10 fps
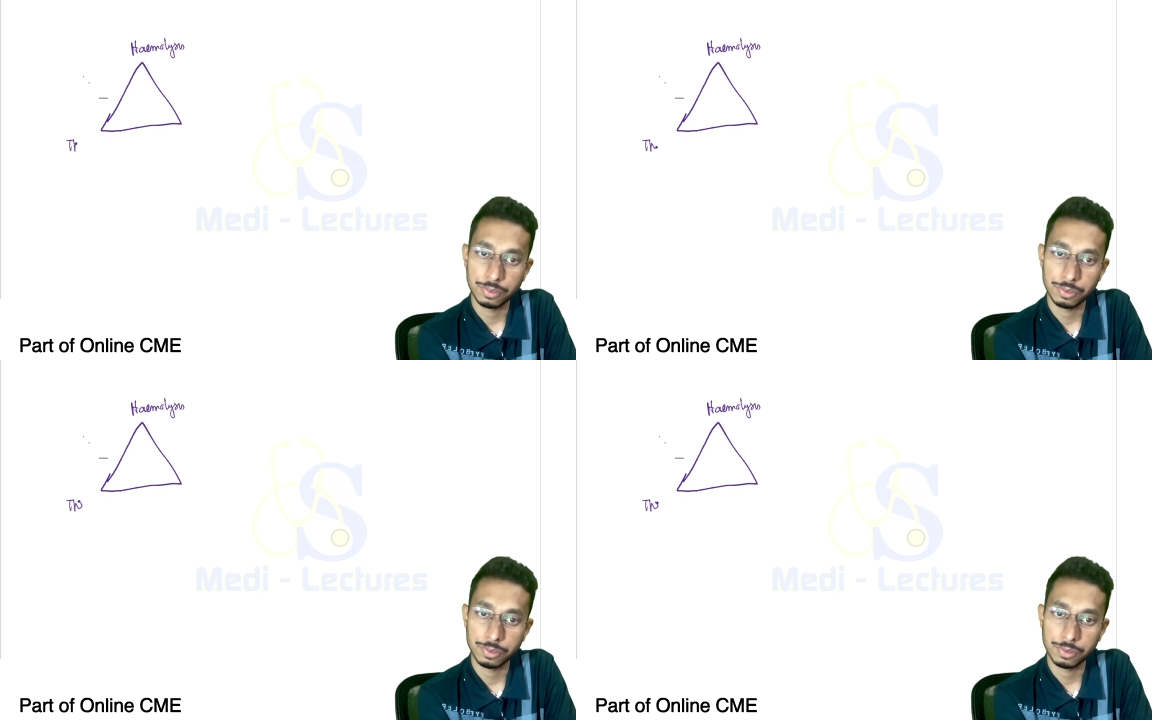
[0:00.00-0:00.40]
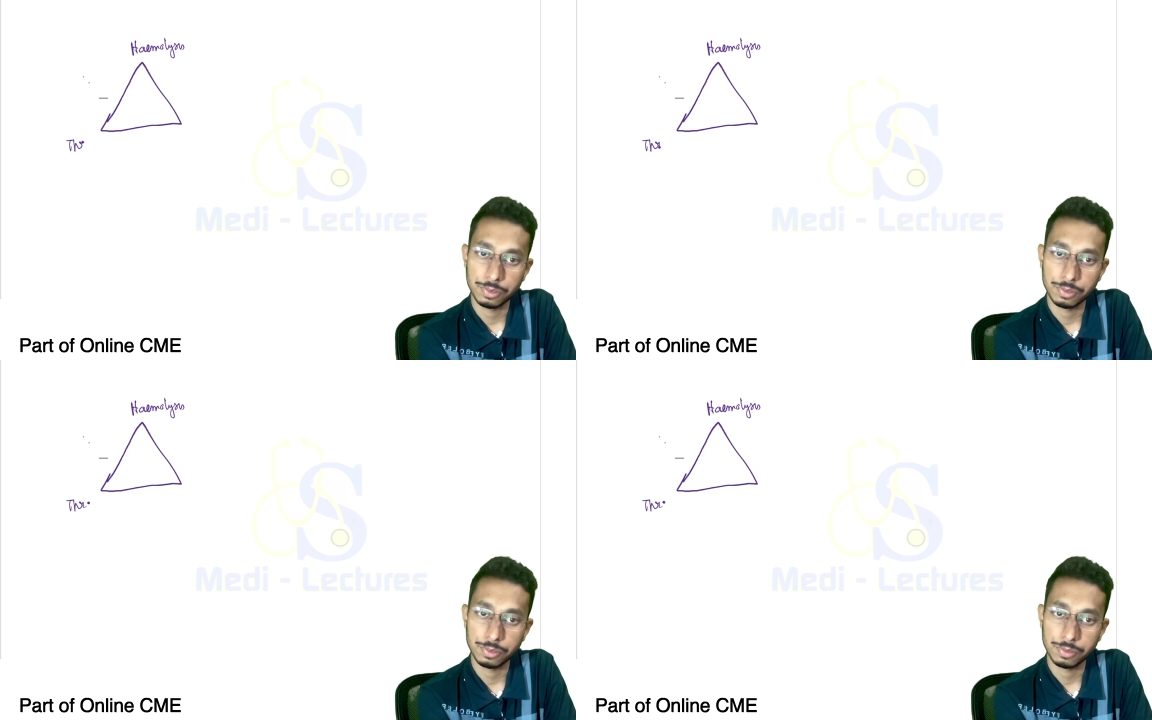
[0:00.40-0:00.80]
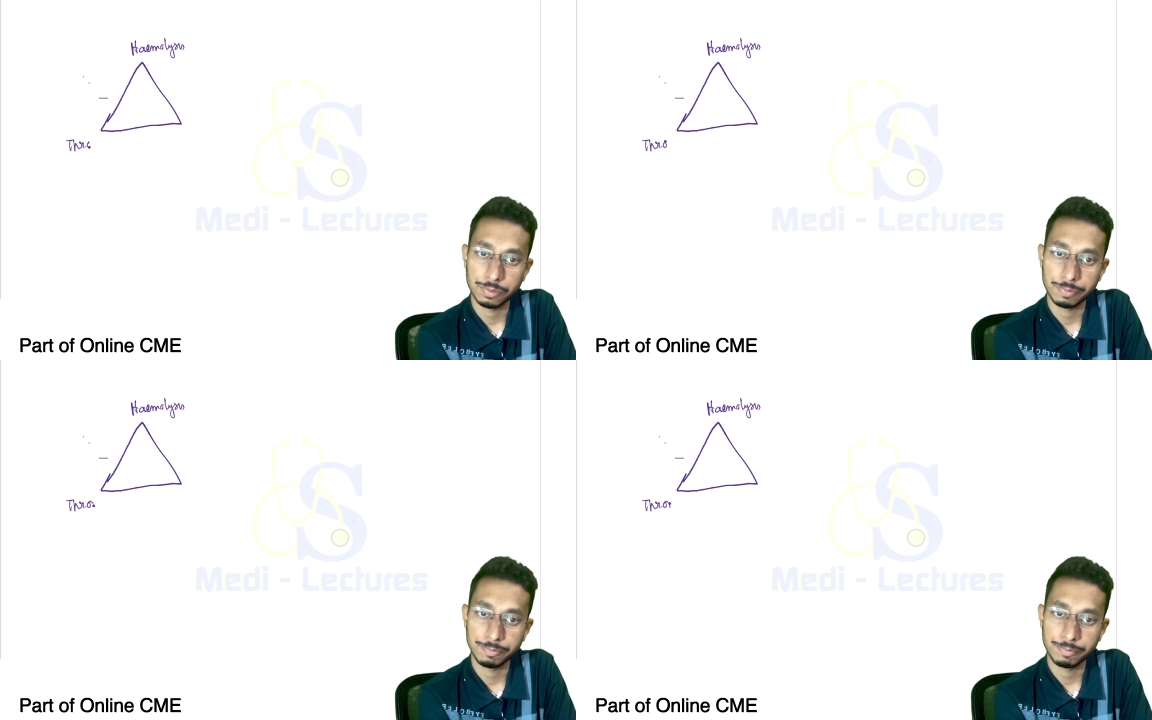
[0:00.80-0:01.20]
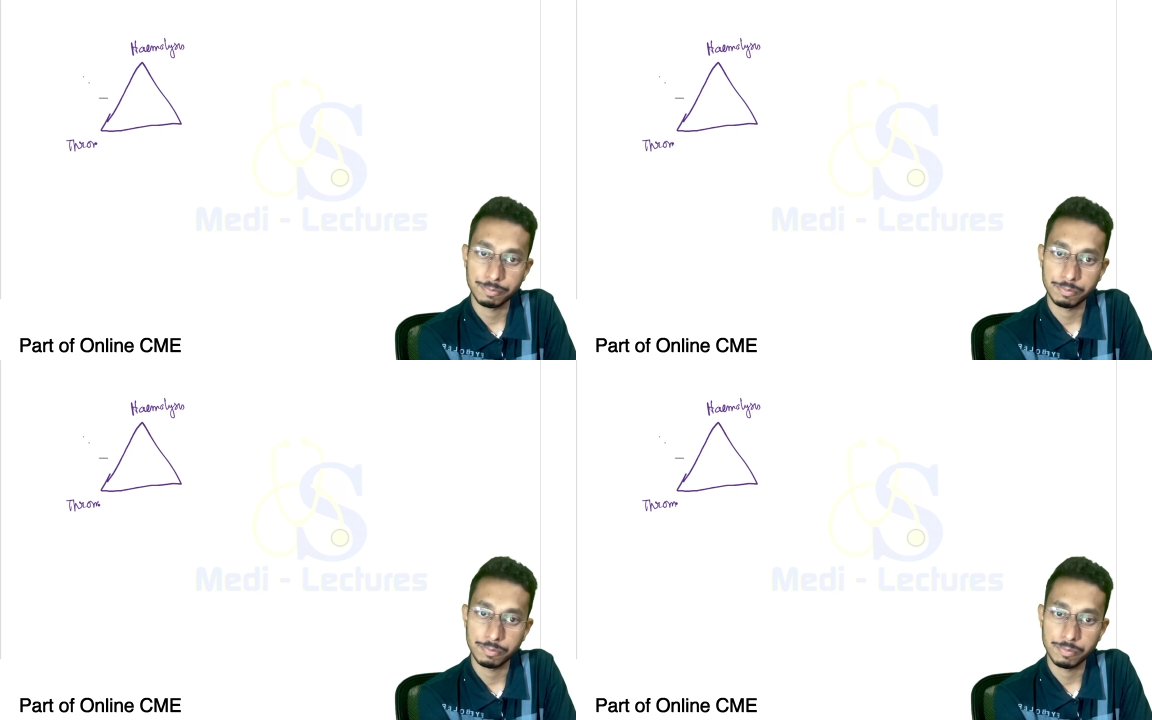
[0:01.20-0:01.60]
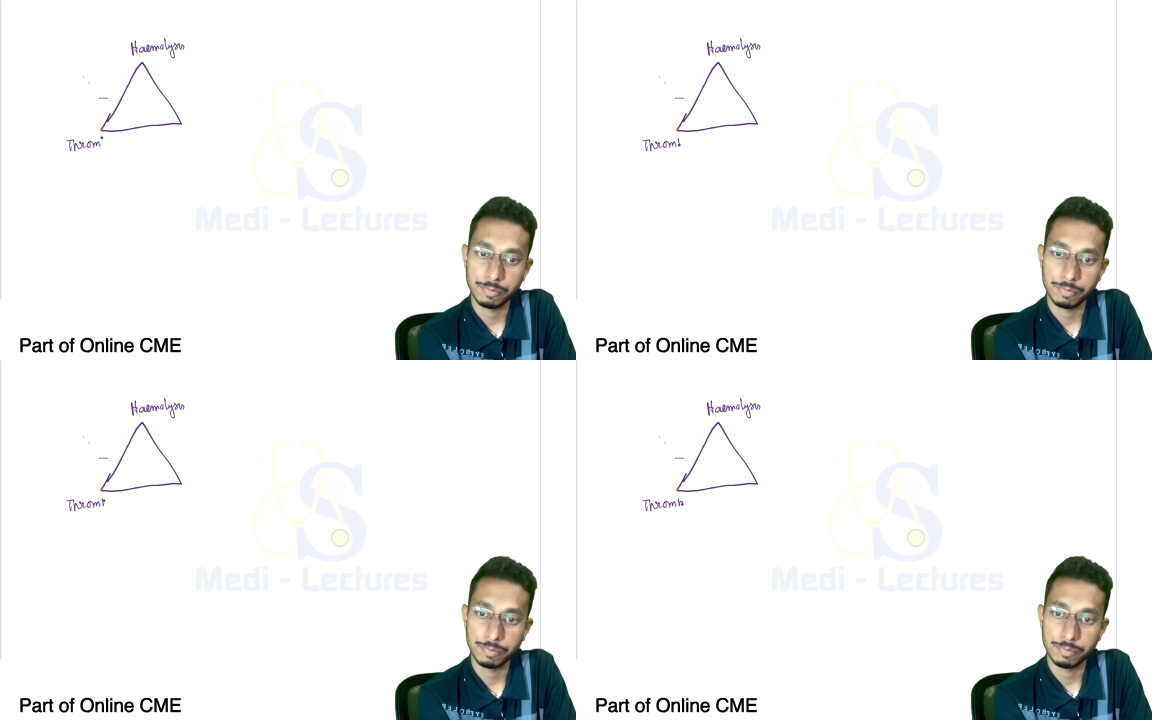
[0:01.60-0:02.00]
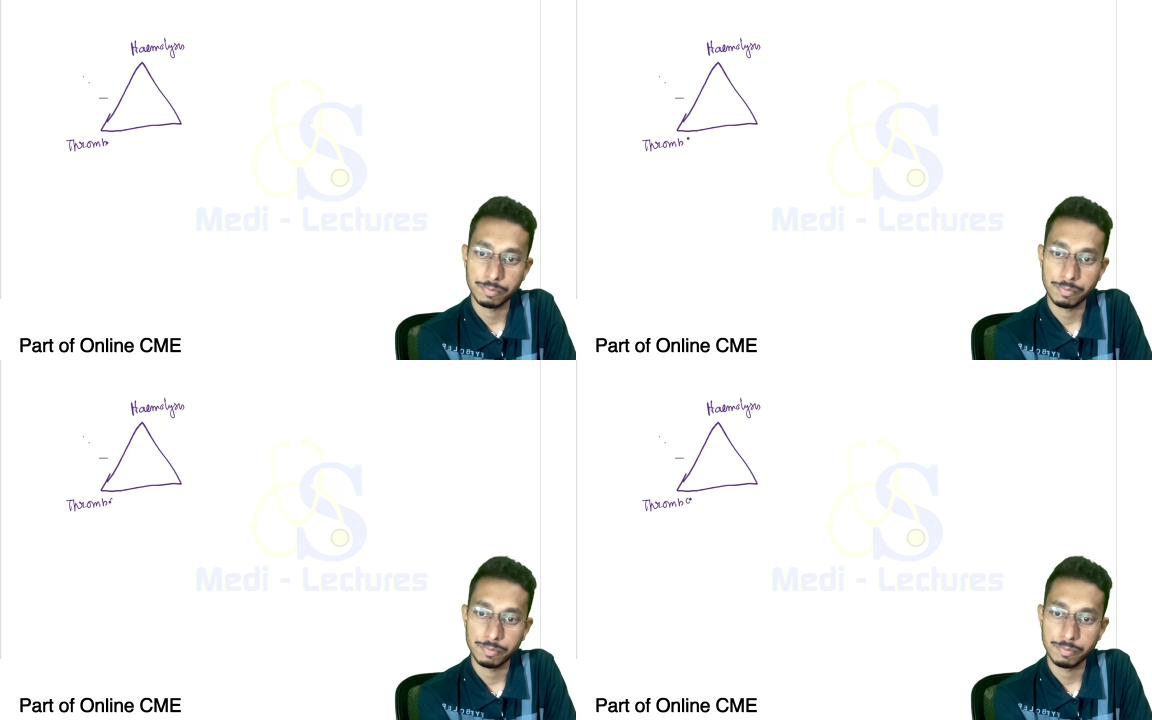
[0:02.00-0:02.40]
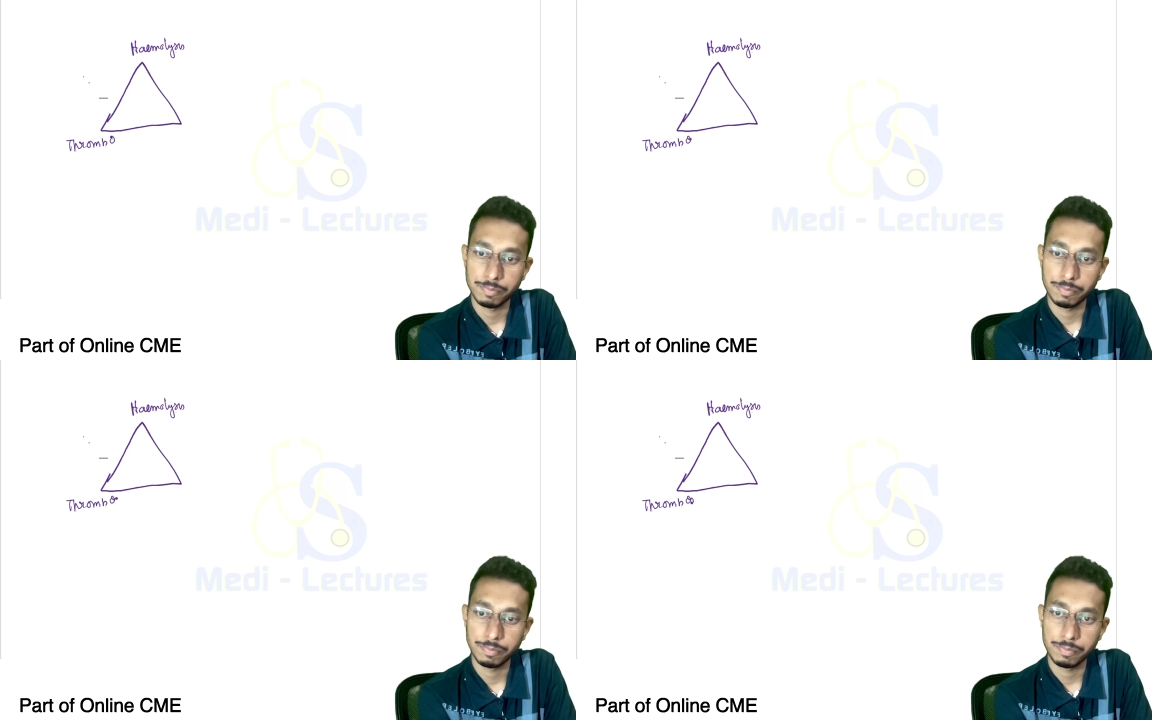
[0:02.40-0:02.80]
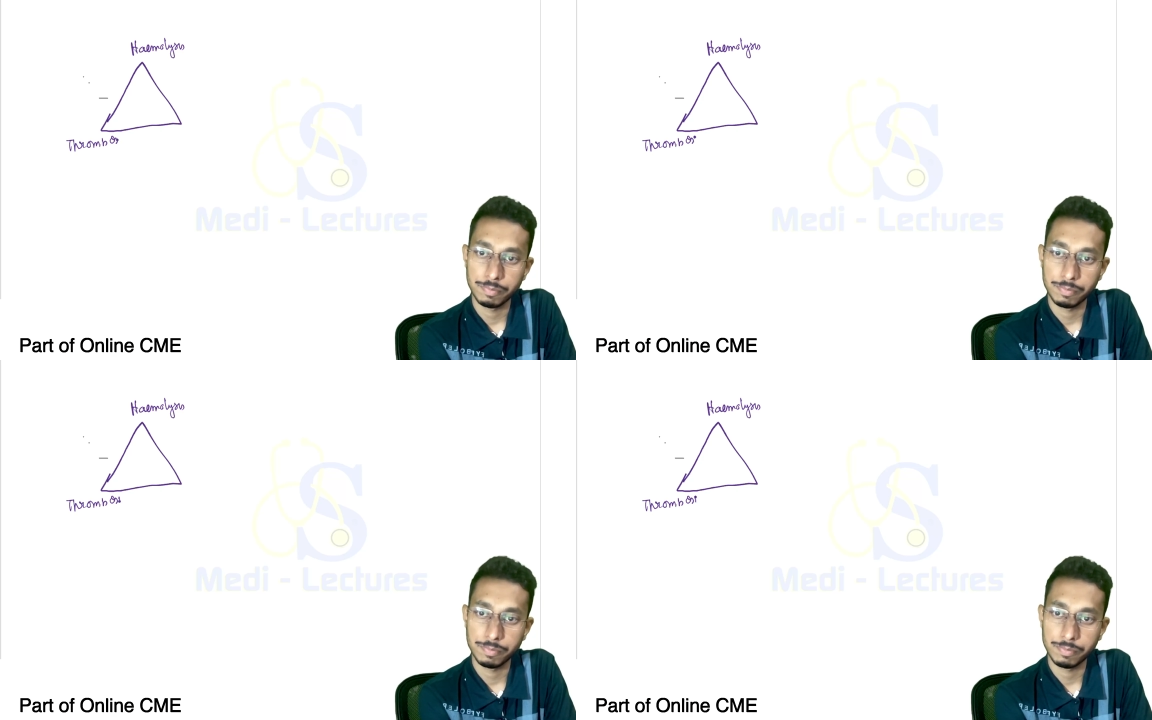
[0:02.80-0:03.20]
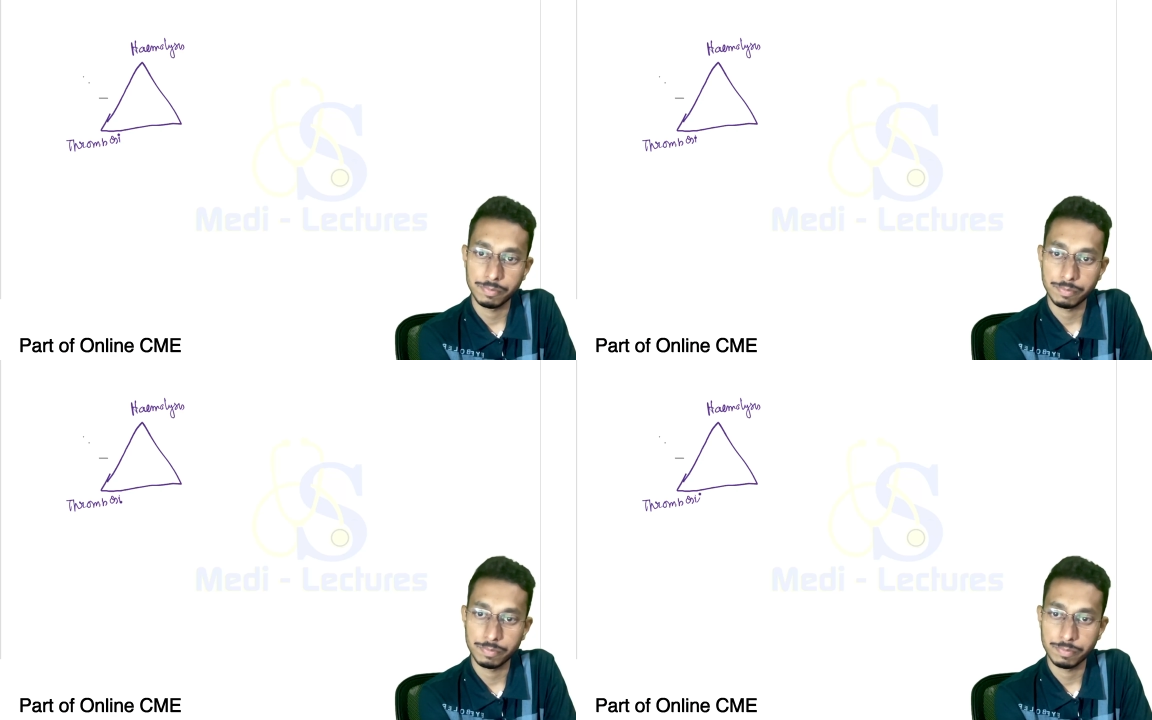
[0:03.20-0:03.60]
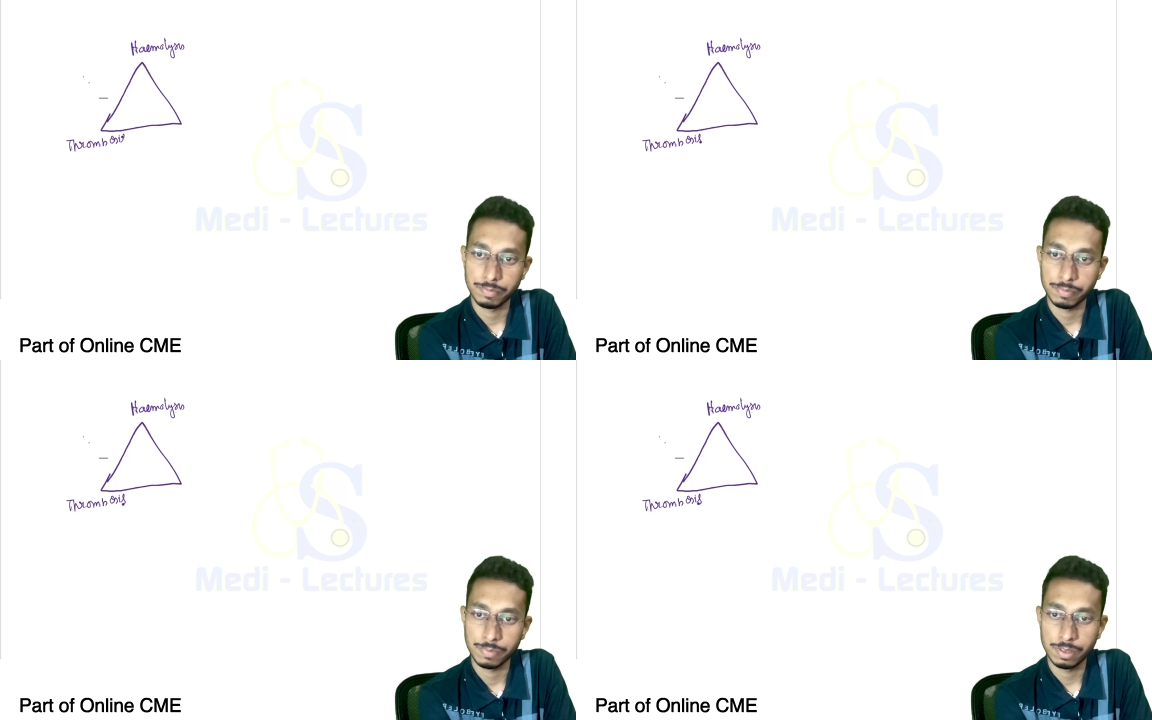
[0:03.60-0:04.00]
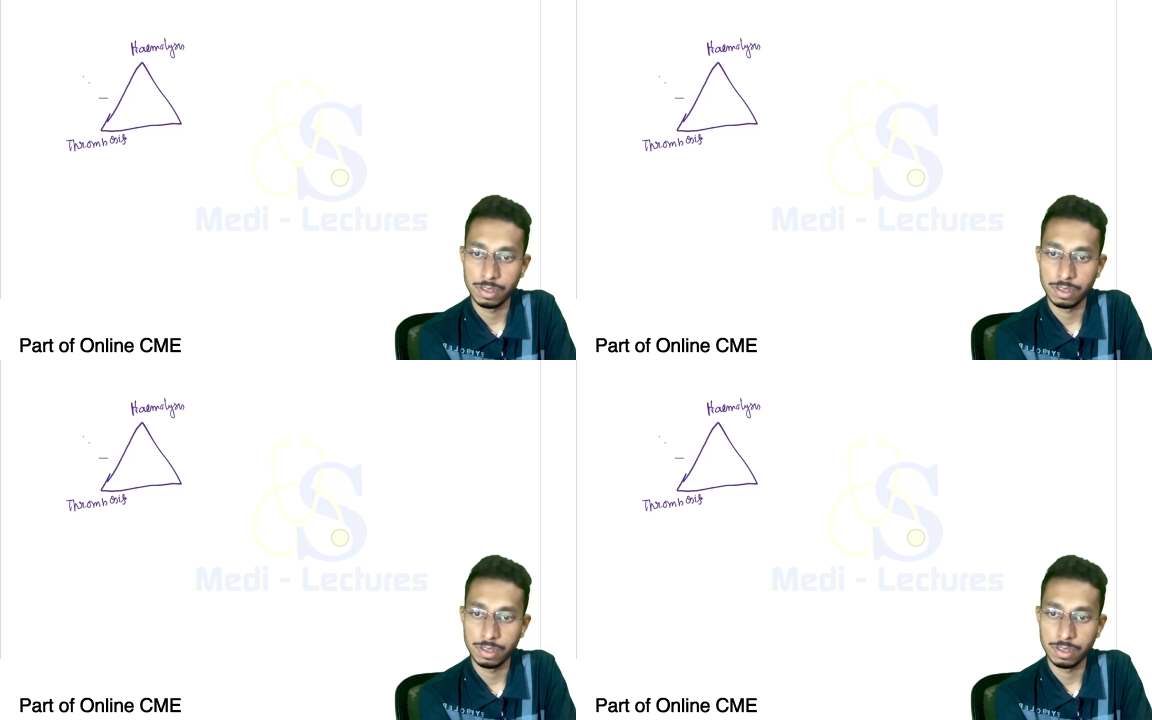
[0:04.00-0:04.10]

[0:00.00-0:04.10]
(silence)